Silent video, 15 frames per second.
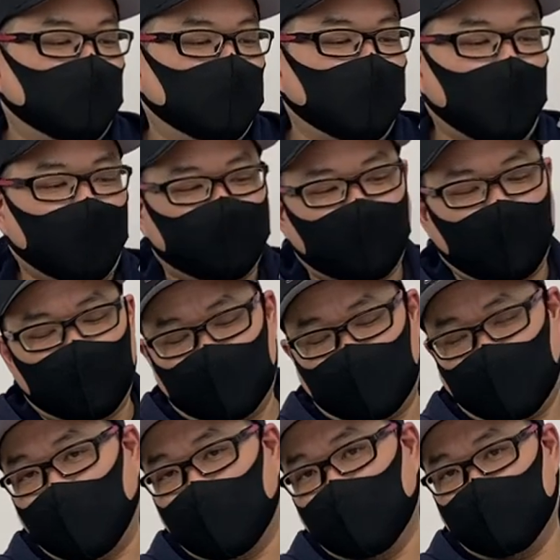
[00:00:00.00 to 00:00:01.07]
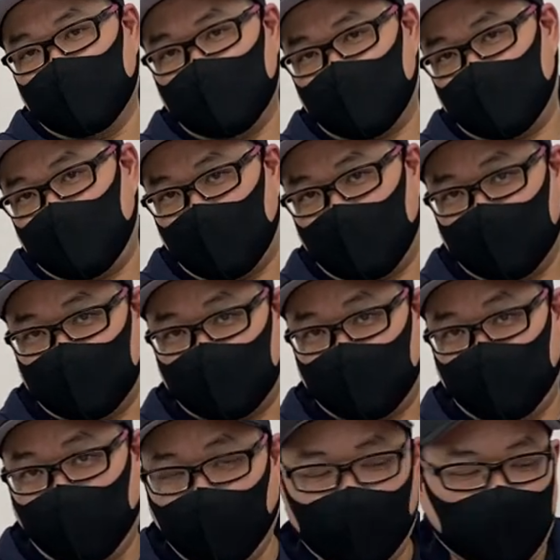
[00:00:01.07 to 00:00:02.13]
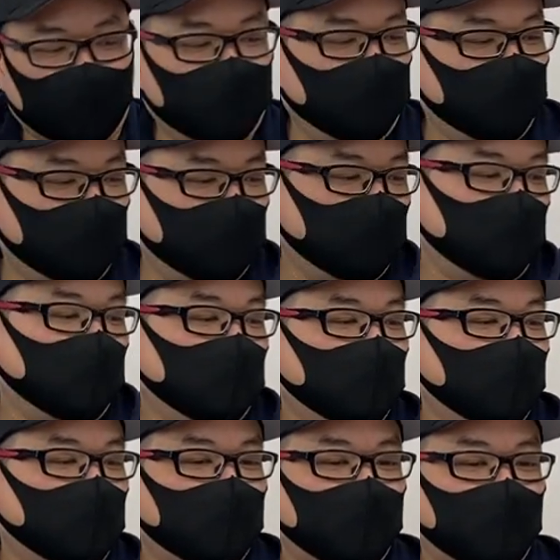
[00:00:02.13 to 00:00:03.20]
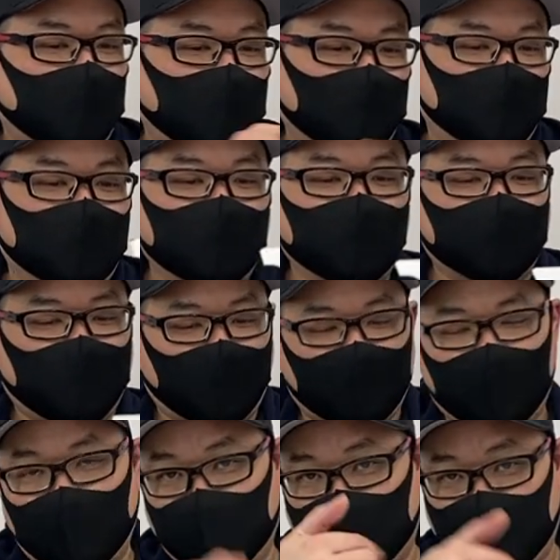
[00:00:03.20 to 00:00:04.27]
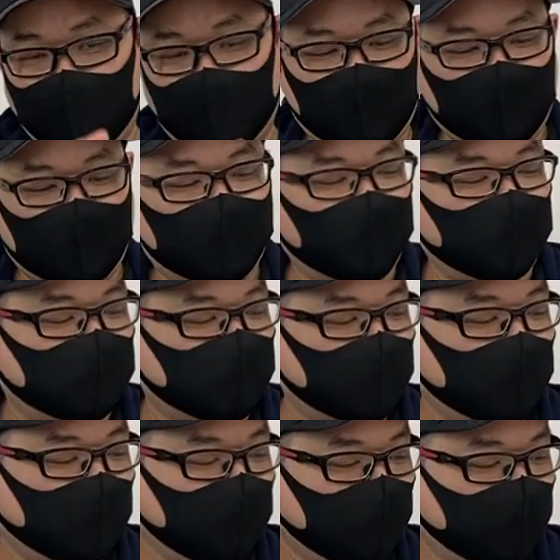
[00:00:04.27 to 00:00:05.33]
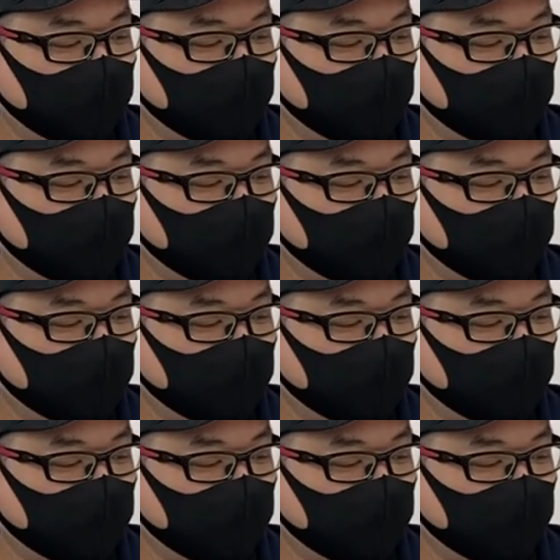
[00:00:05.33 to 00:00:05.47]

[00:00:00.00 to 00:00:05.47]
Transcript: You have to have a television that can support uh, the new technology that these things bring,